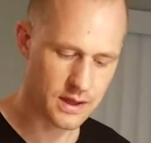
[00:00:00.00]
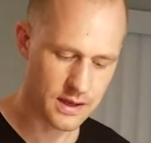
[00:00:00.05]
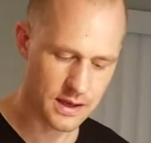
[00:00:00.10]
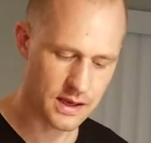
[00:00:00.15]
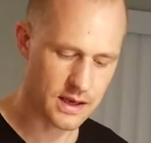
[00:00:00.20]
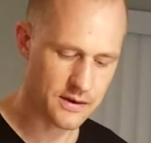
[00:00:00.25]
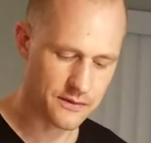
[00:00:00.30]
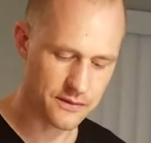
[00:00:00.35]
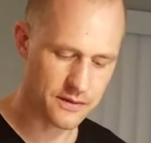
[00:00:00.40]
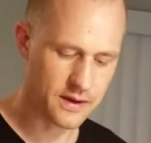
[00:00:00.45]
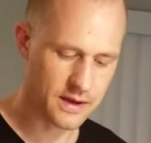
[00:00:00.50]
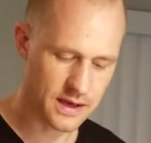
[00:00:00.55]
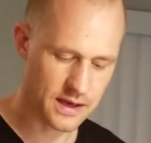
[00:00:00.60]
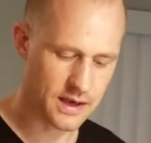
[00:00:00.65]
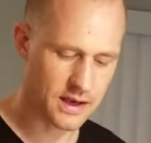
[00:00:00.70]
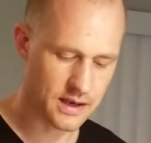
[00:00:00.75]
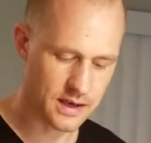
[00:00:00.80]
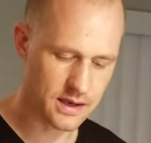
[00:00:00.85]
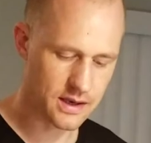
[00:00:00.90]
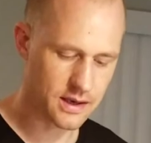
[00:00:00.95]
if
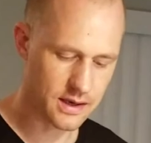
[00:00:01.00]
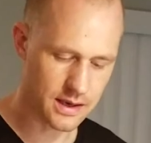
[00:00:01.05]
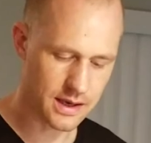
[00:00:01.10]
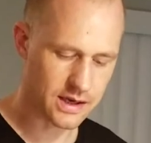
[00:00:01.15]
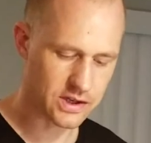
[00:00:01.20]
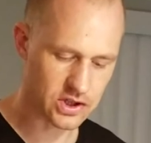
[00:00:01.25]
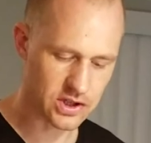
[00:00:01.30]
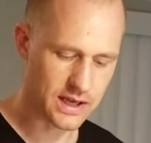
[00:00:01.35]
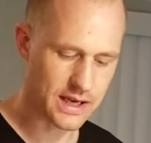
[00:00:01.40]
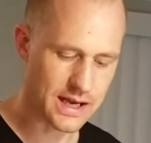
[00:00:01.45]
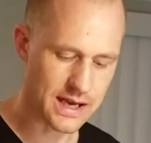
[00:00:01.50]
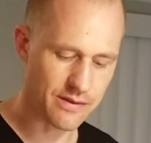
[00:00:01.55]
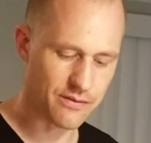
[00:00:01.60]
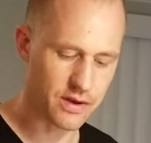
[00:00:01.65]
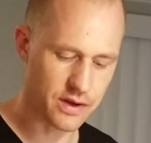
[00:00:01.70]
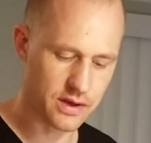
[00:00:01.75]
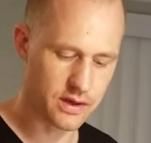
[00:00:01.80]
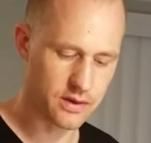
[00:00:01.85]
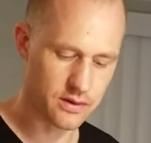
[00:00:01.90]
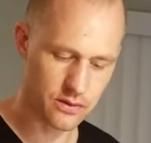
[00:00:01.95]
they actually have
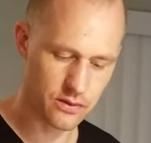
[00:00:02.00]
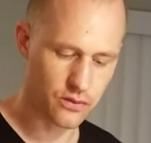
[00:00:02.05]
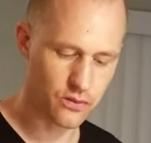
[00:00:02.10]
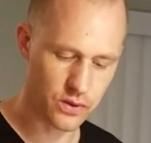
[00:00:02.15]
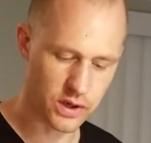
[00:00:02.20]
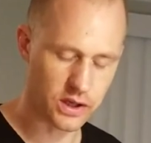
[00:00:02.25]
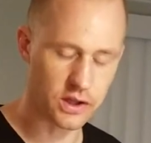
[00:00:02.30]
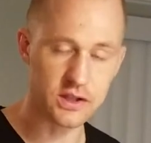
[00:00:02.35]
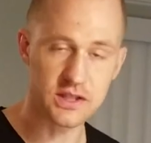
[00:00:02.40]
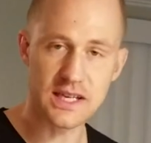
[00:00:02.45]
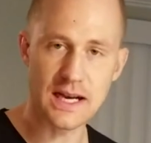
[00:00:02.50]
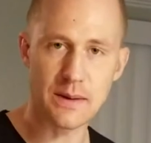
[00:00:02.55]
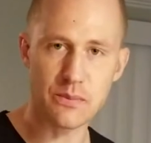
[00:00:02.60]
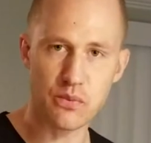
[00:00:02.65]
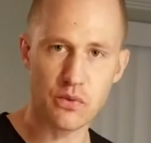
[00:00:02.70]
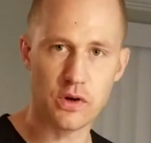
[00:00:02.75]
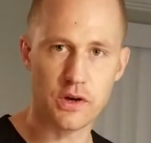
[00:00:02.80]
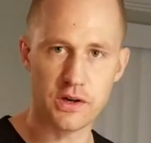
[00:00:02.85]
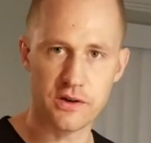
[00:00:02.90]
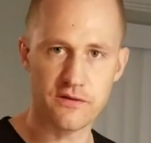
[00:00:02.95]
the regular
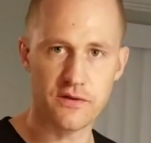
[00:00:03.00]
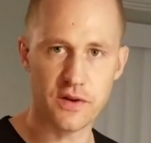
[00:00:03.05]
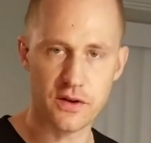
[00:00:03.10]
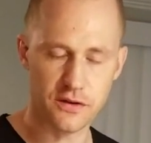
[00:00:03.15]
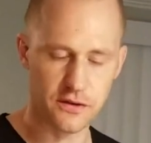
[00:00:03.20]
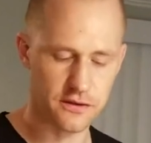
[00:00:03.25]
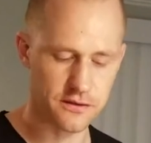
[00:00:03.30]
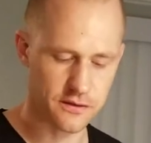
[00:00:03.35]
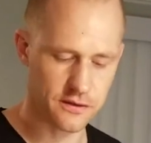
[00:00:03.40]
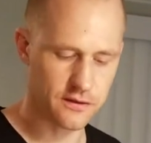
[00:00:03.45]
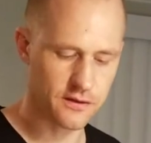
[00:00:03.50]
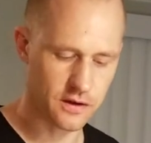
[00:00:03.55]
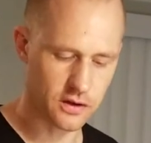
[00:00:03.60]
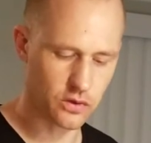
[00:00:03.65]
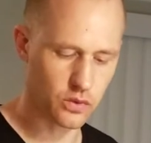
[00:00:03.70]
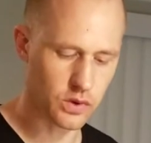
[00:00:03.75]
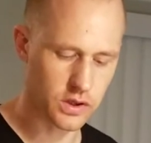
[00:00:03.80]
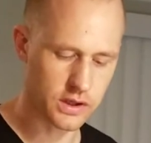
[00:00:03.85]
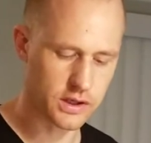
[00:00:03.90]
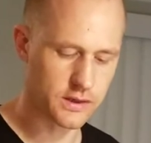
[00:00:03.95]
tap water versus distilled
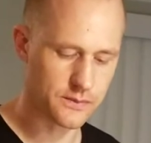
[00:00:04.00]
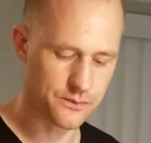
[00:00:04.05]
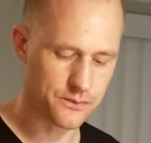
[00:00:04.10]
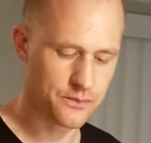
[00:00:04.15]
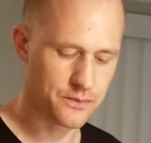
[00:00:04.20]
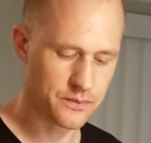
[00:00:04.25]
water.